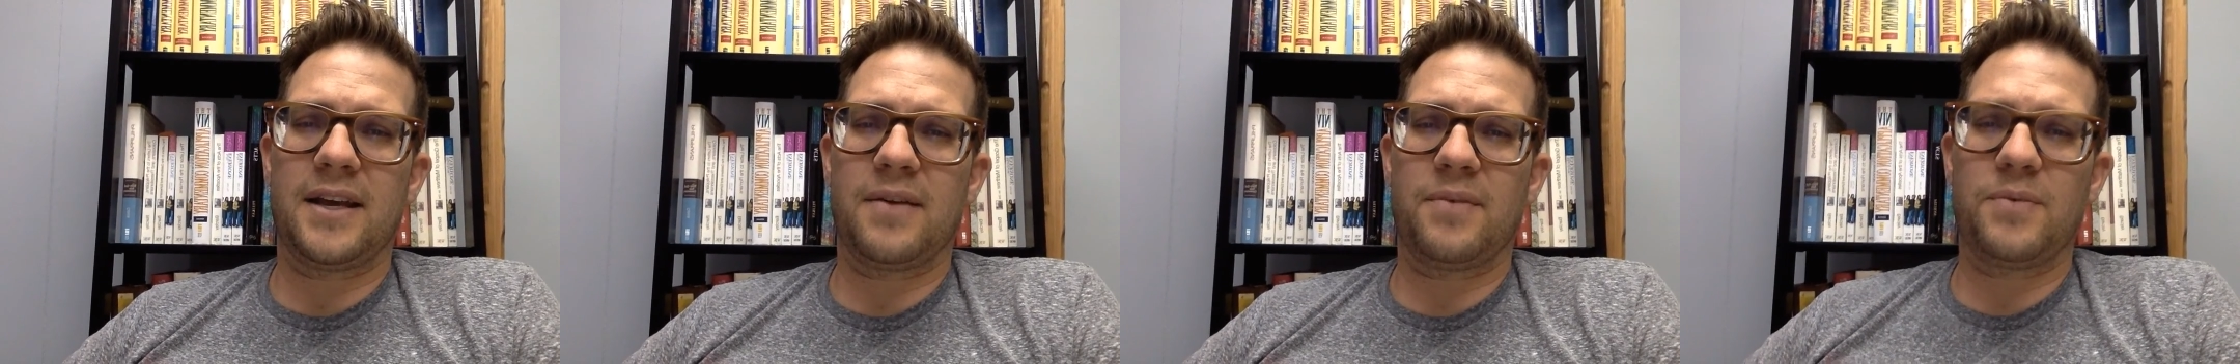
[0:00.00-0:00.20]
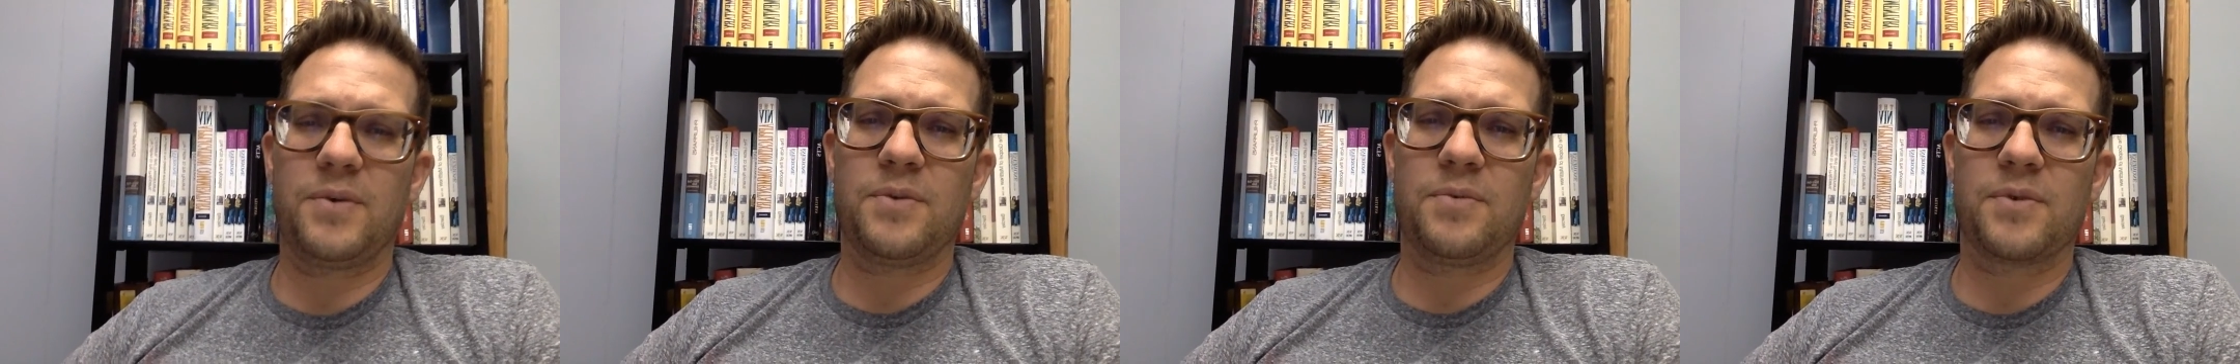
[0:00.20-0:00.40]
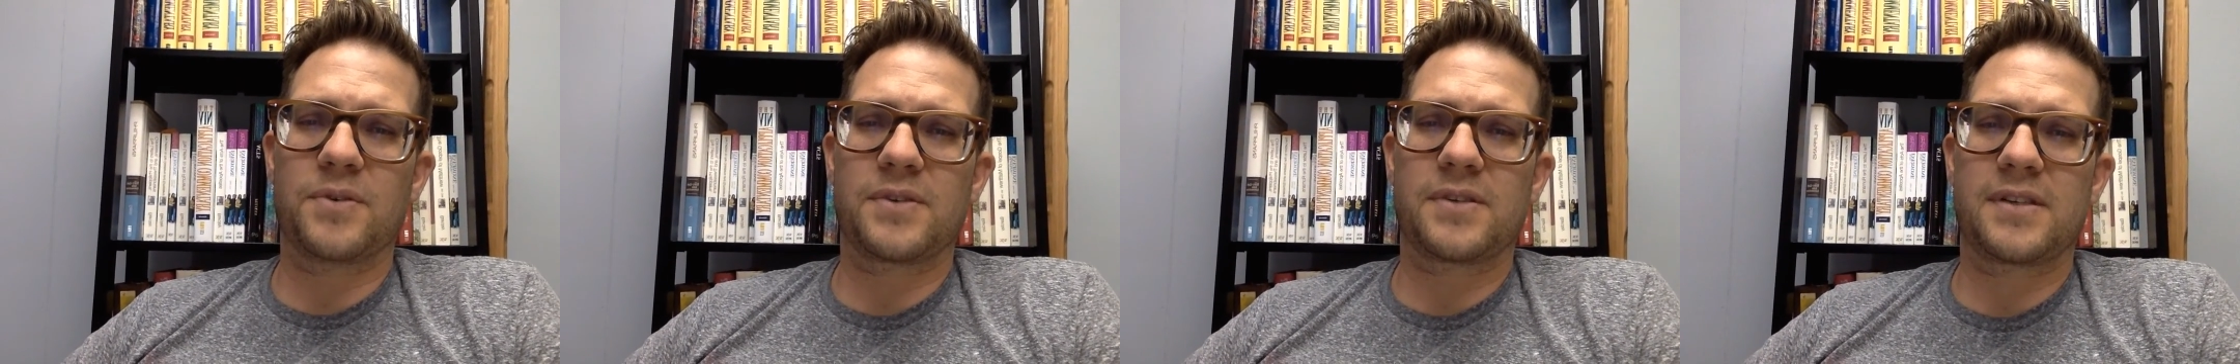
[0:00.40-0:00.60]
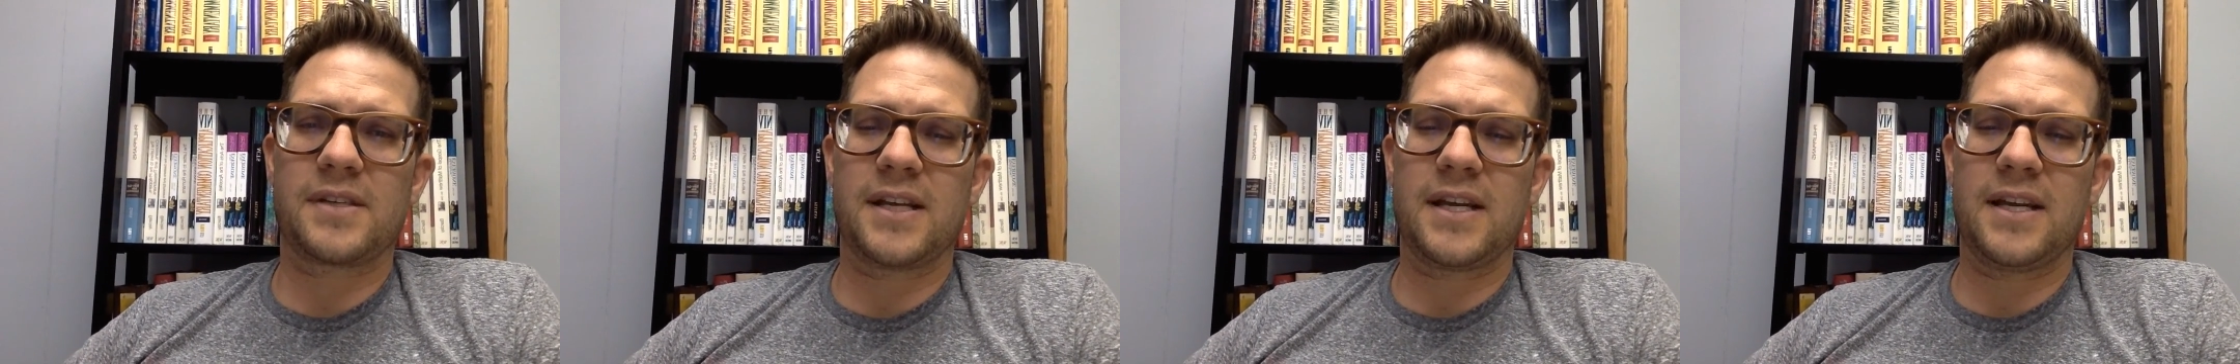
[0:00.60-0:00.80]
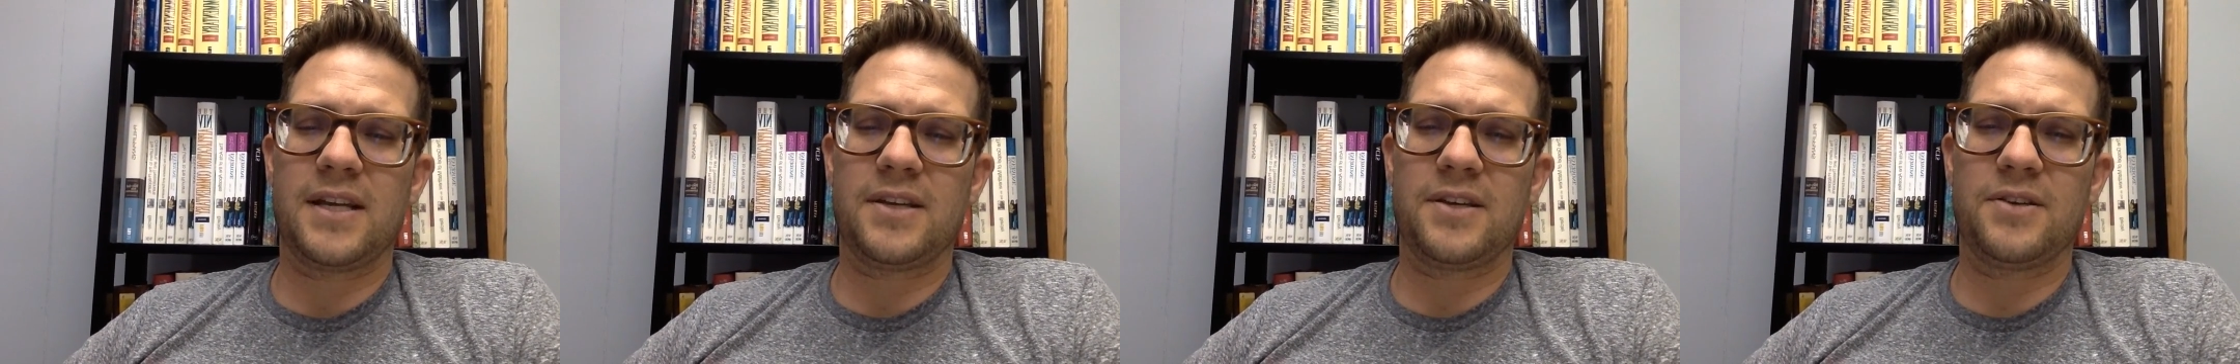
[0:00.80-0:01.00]
and we will
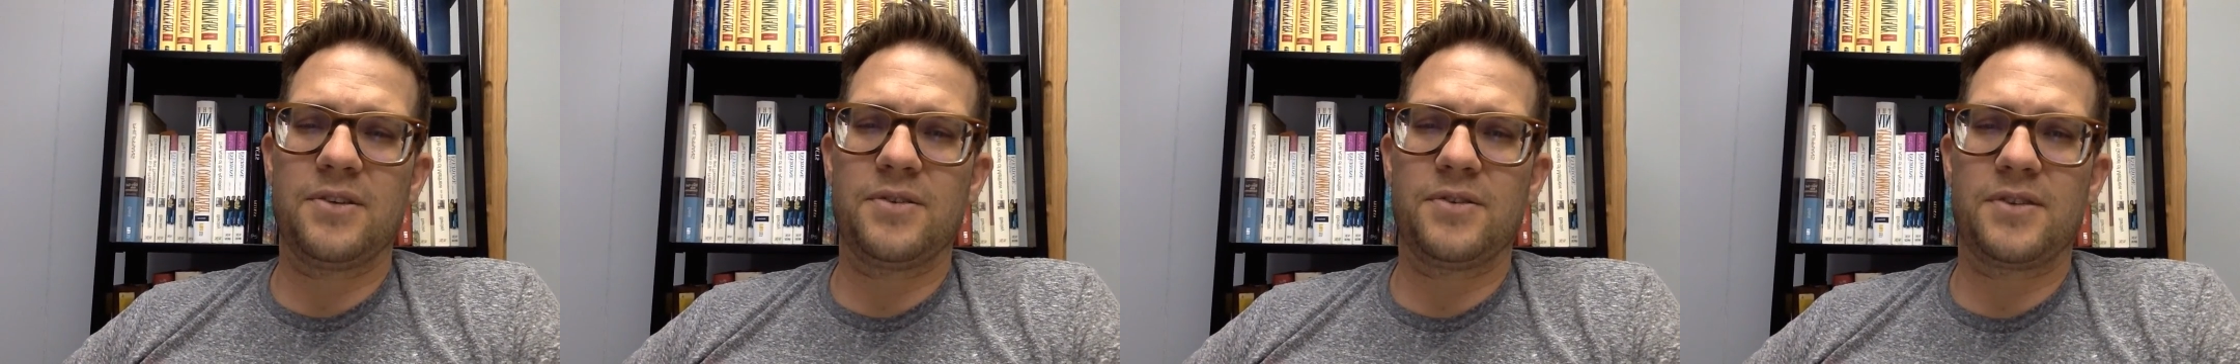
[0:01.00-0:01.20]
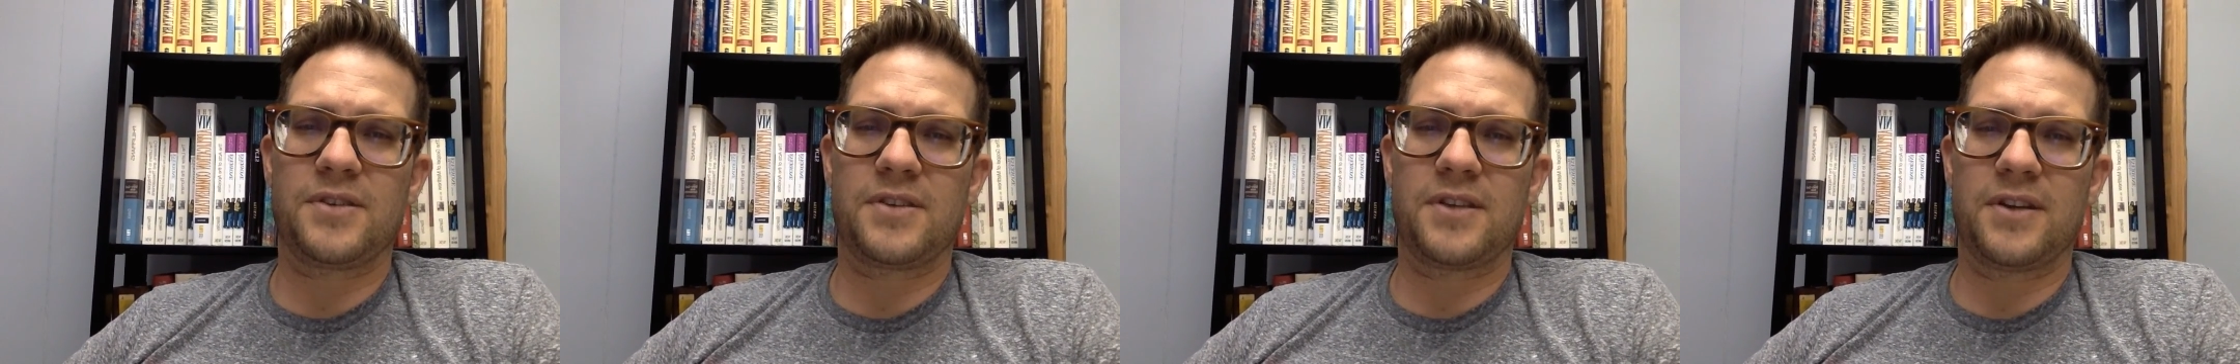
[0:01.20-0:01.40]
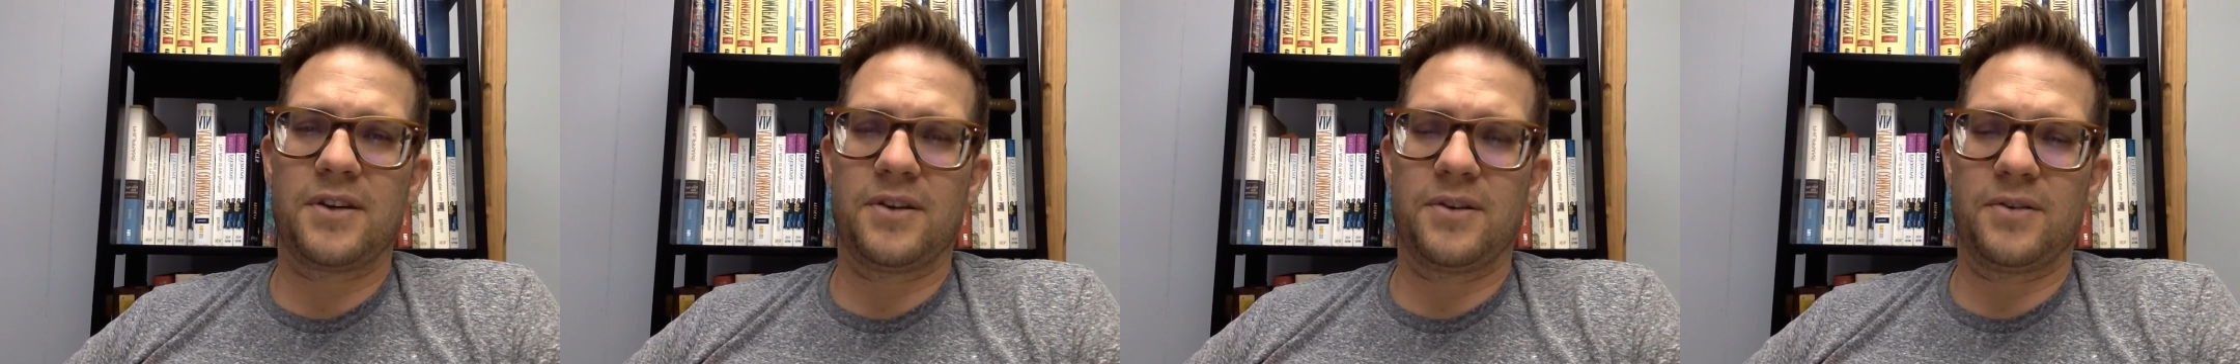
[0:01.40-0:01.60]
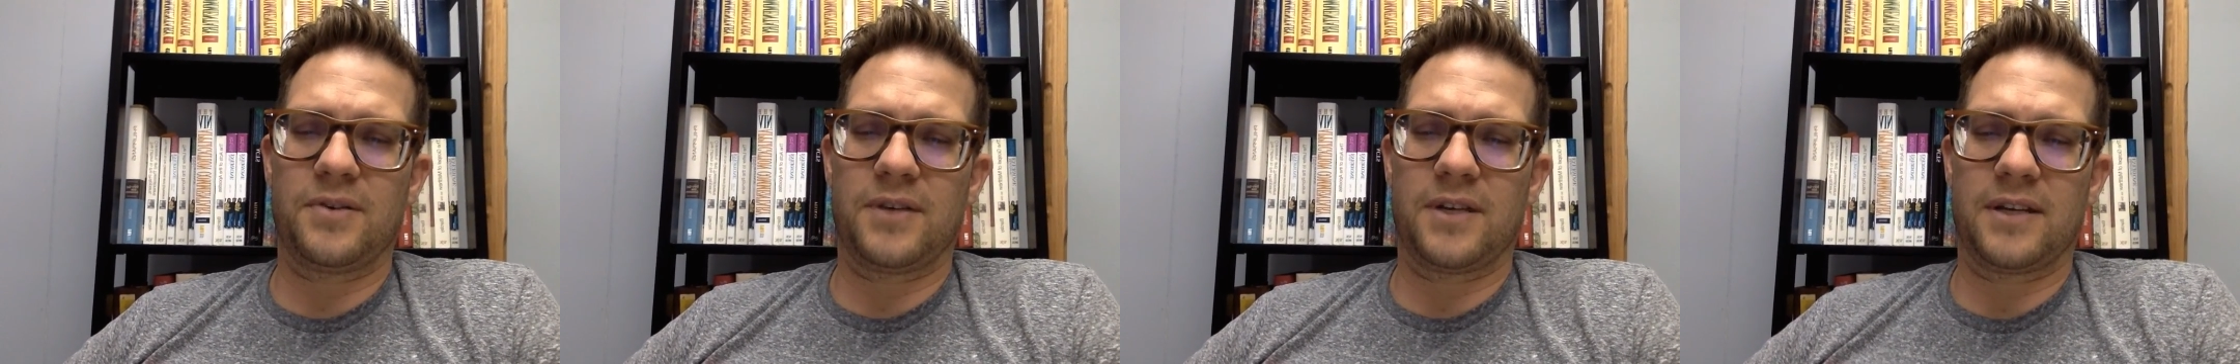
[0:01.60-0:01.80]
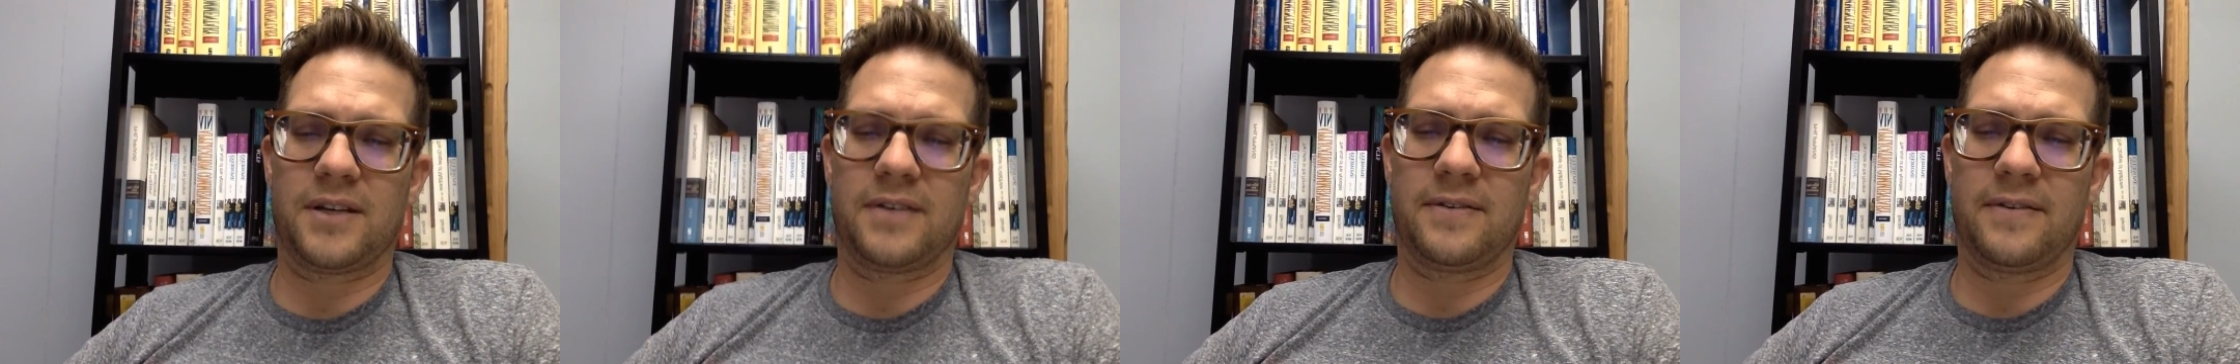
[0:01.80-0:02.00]
see you
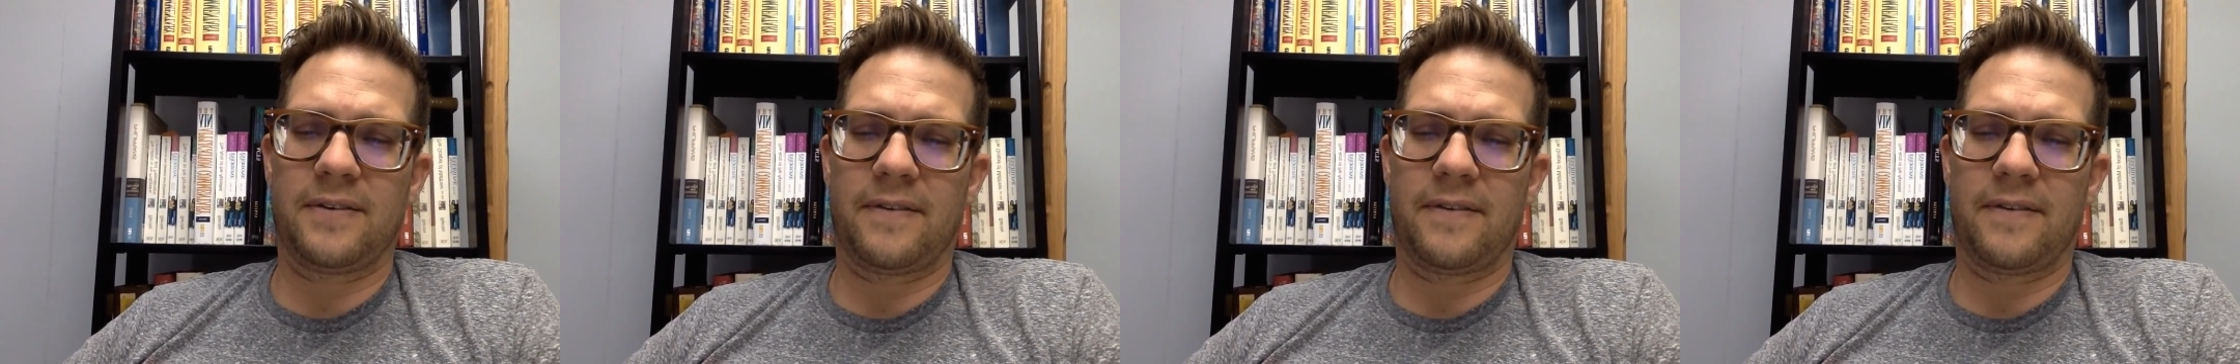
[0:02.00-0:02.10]
soon.